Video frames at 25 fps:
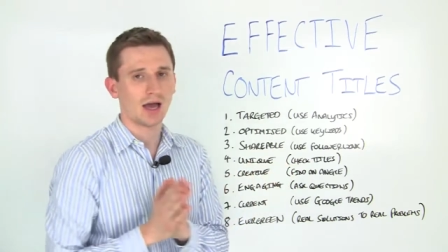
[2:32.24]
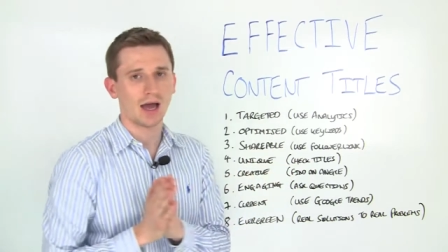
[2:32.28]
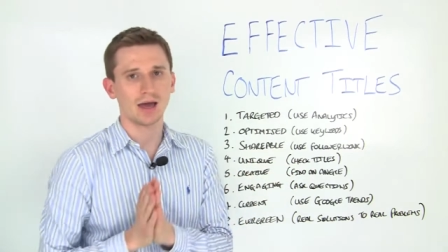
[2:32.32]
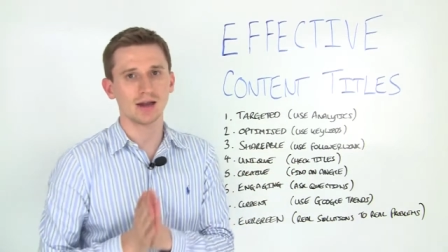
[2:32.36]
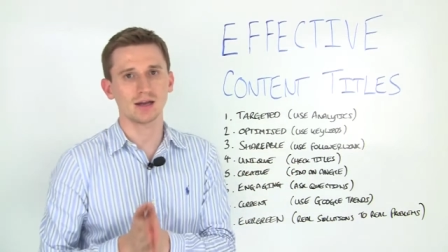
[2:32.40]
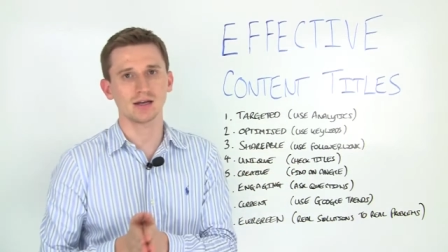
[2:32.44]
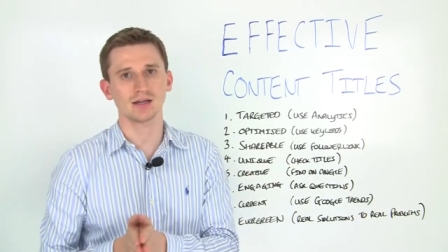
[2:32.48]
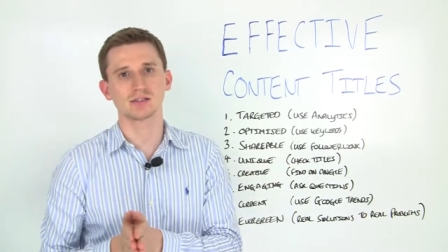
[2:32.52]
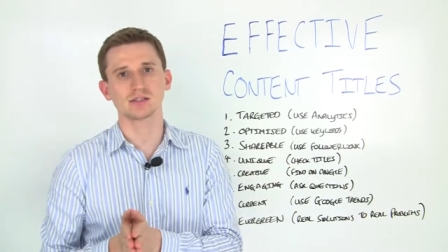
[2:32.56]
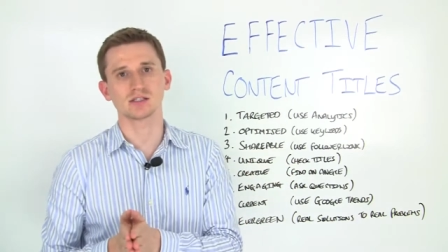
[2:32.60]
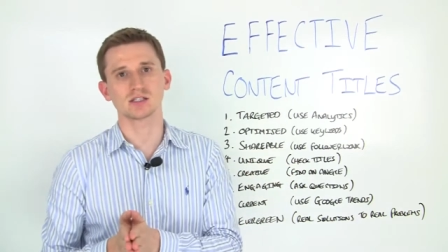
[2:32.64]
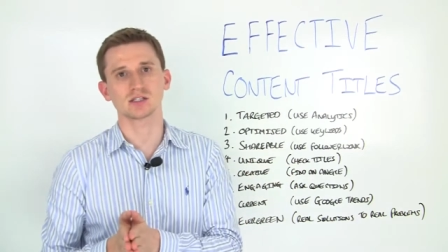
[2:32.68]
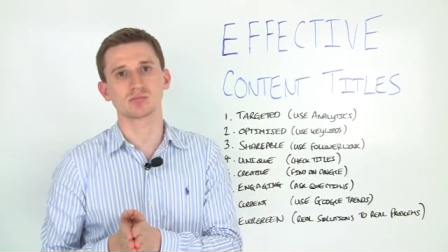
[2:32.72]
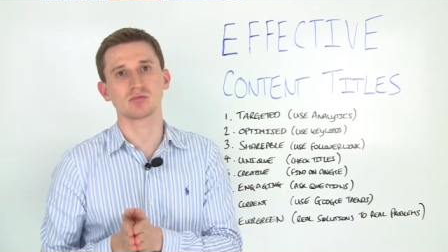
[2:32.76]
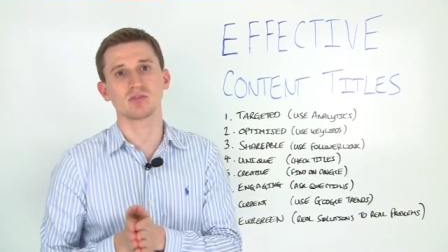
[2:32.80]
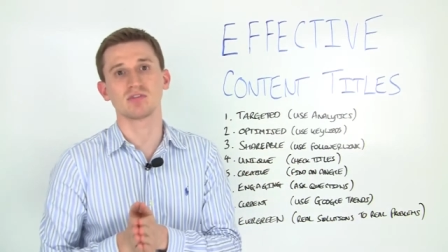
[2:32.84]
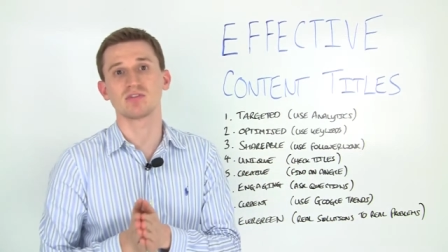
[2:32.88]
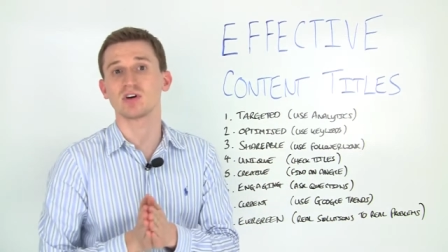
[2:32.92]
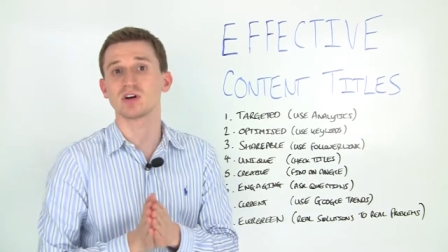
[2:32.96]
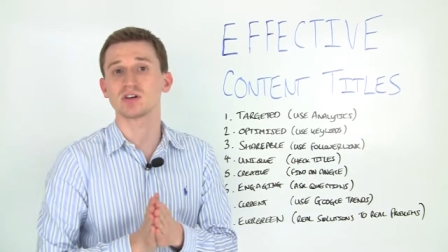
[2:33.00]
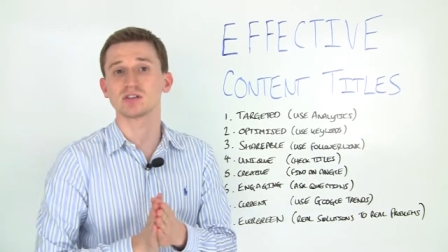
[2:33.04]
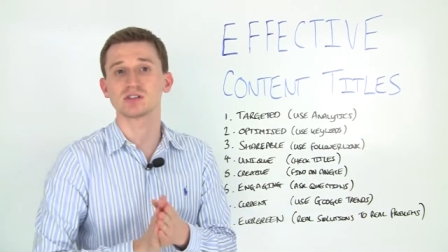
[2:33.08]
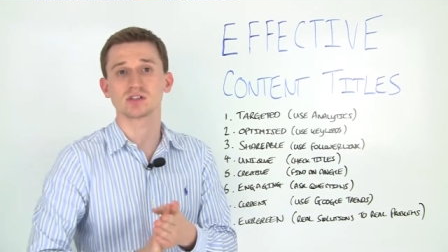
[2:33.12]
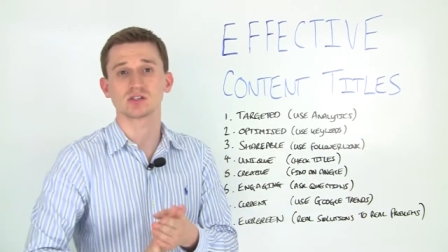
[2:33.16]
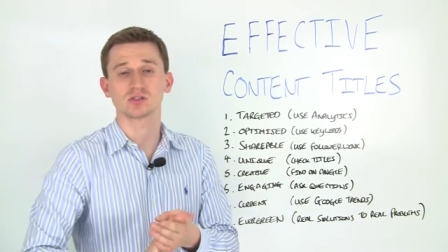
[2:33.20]
Analytics
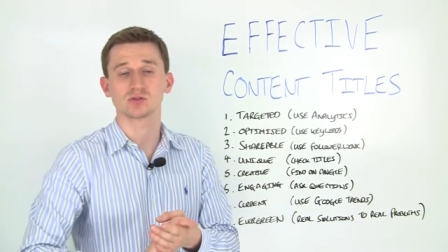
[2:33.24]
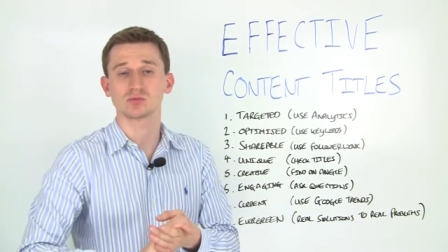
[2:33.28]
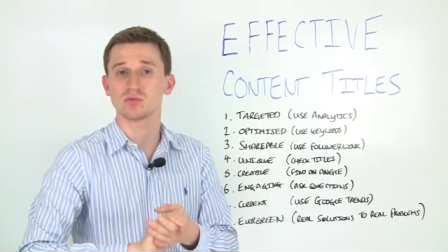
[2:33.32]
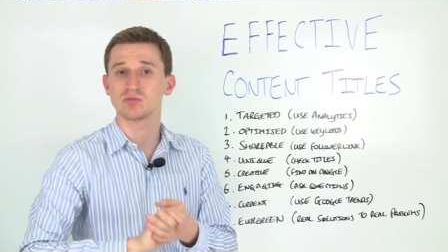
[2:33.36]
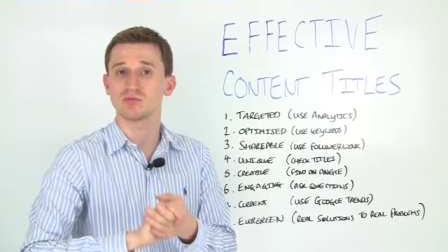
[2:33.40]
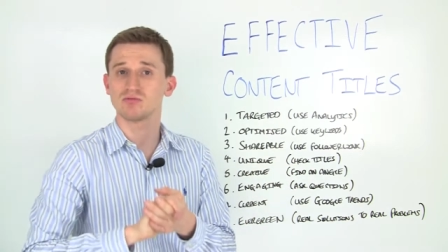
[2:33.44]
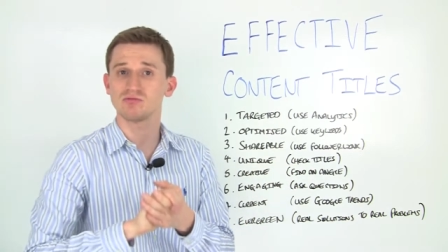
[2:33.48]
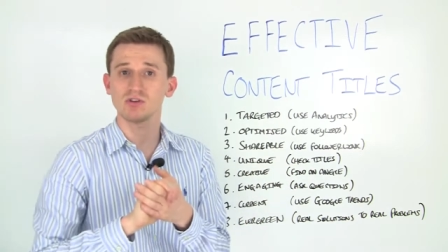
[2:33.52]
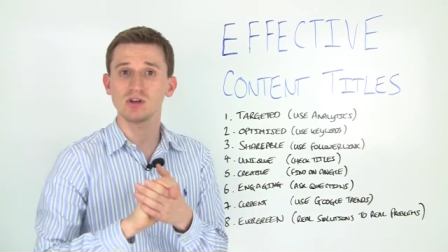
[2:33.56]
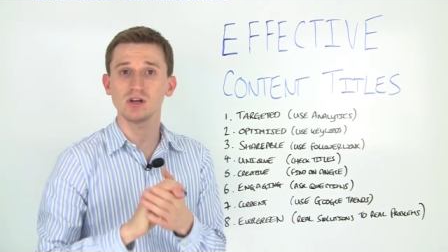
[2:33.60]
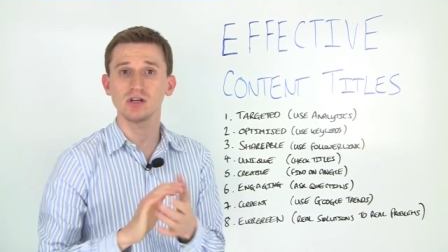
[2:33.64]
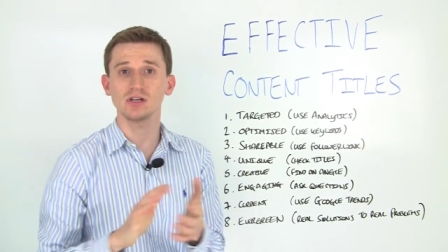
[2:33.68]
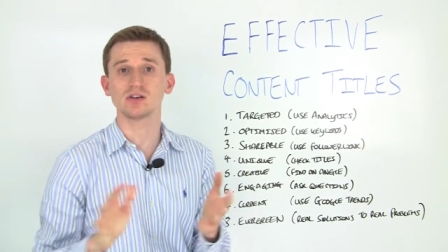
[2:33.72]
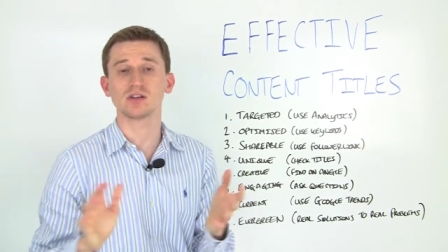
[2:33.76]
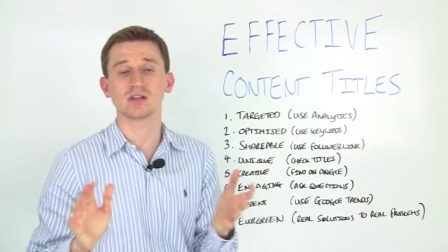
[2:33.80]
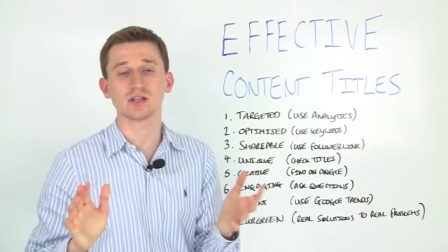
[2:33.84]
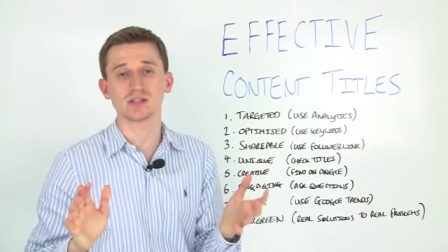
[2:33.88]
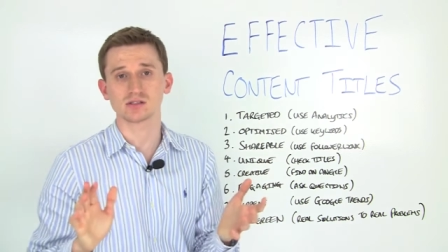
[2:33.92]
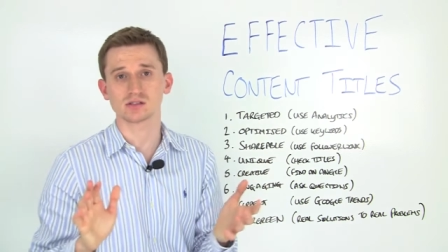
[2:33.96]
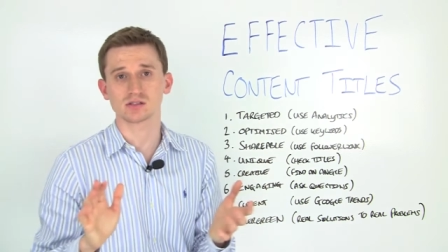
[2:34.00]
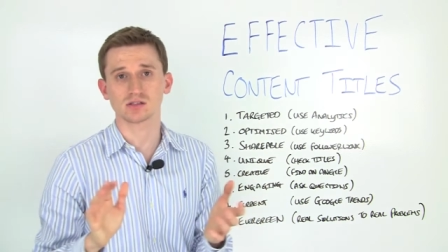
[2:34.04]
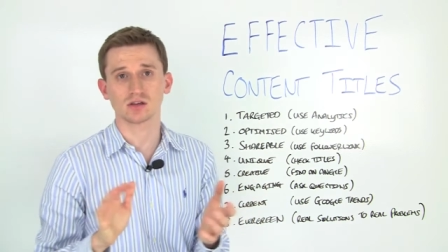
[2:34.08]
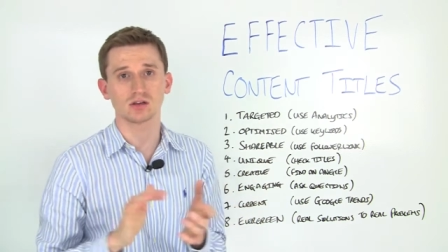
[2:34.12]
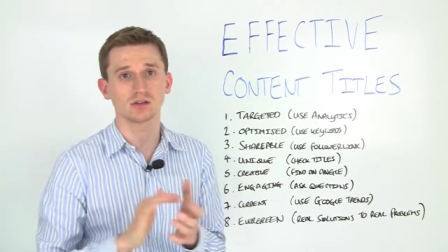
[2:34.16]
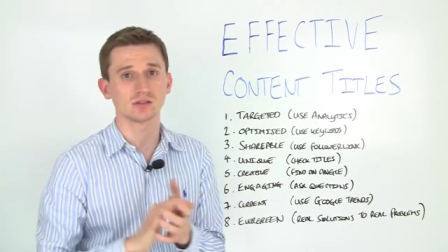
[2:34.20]
provides us with really good
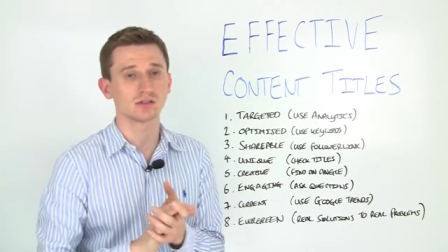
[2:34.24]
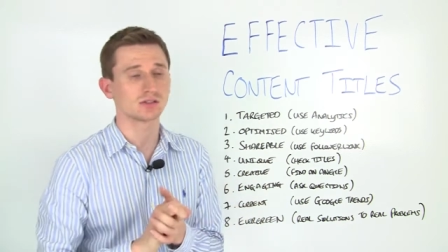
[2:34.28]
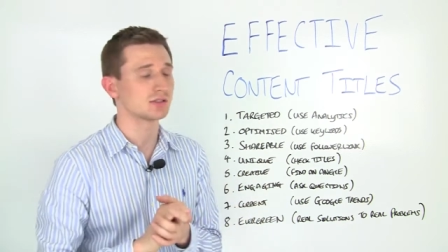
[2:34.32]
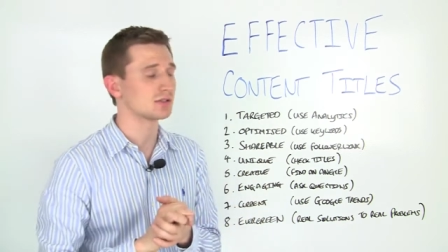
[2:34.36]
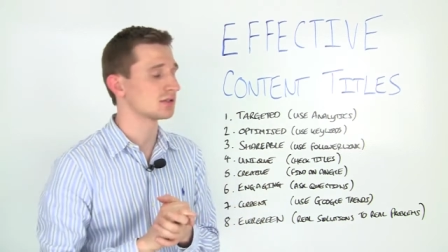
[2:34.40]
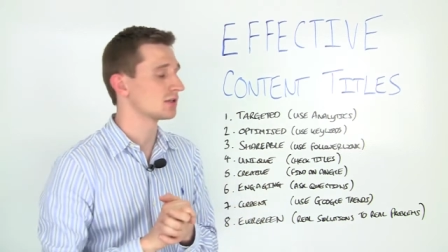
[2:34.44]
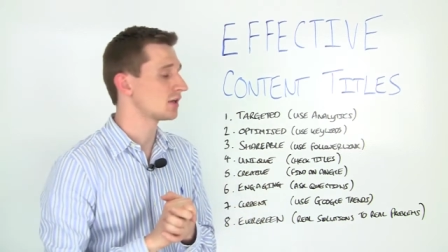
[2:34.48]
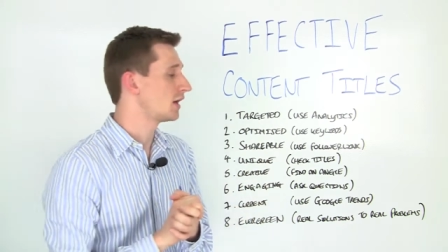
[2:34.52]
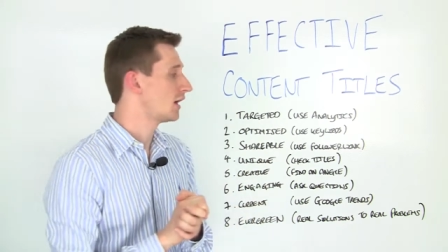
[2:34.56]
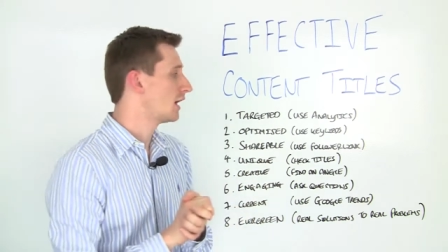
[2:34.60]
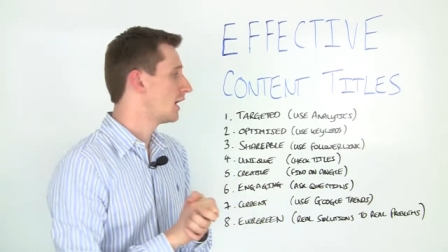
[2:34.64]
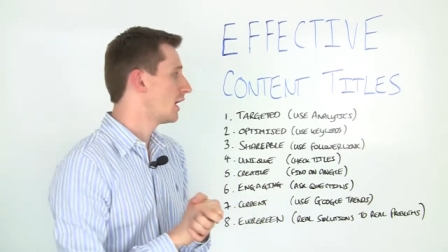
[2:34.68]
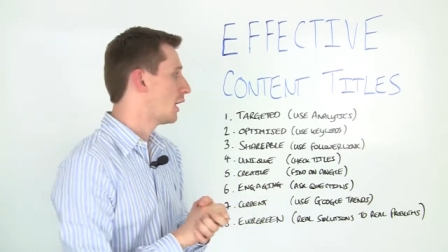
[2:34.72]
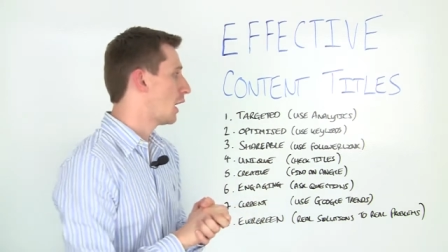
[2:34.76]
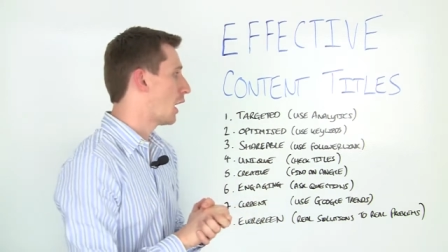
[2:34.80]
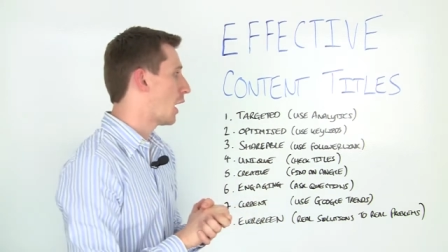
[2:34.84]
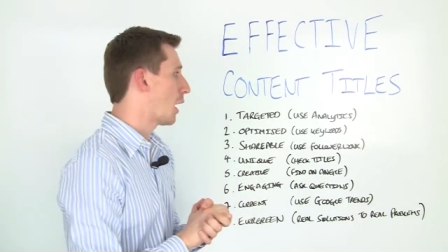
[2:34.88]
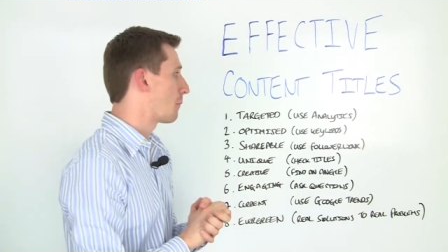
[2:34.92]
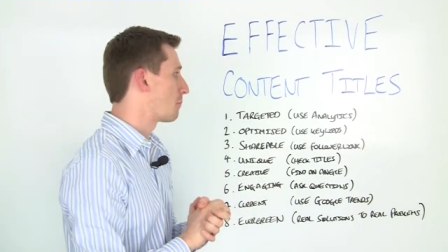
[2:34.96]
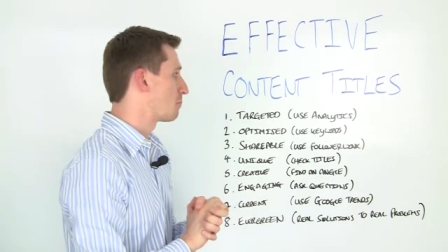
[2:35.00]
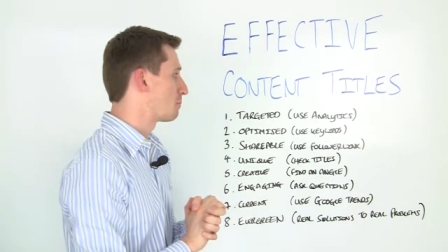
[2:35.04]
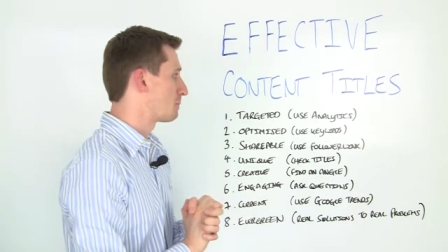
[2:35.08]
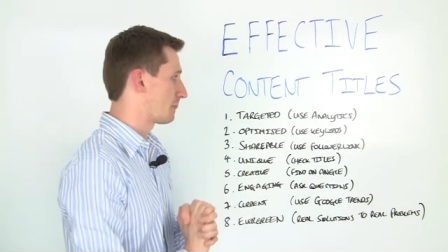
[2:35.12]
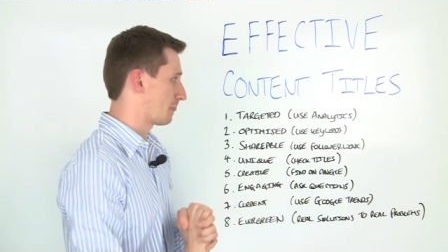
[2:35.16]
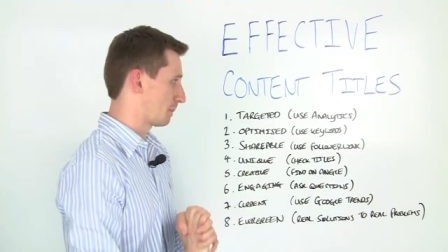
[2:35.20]
insights
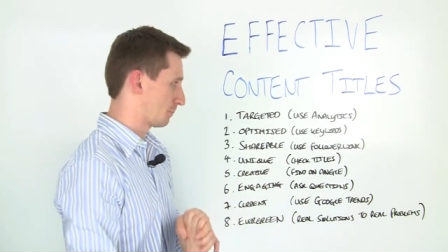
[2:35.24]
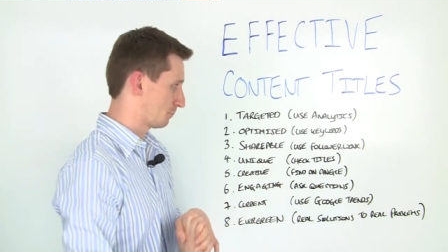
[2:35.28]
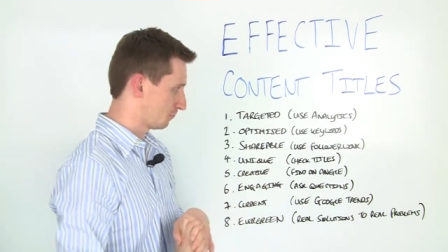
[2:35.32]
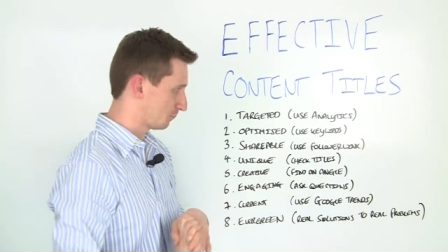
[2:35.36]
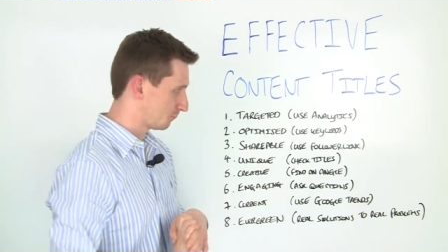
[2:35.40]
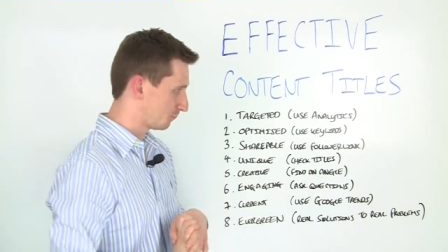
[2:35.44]
um,